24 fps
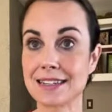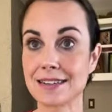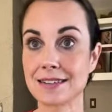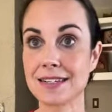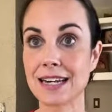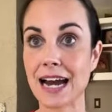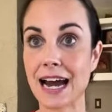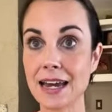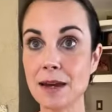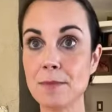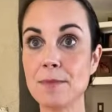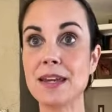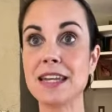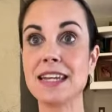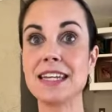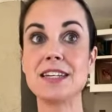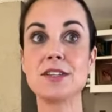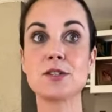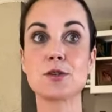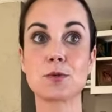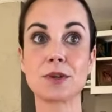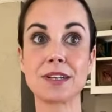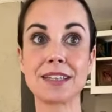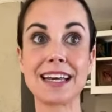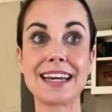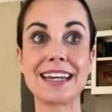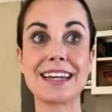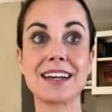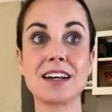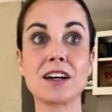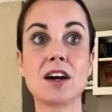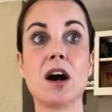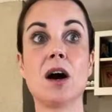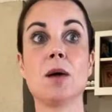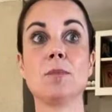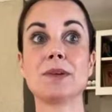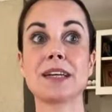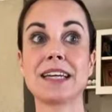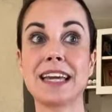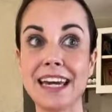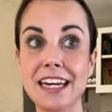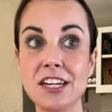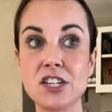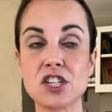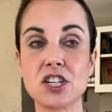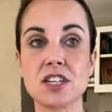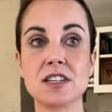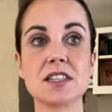diabetes related
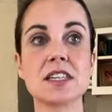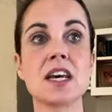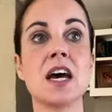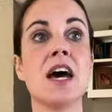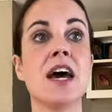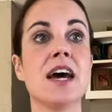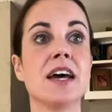complications.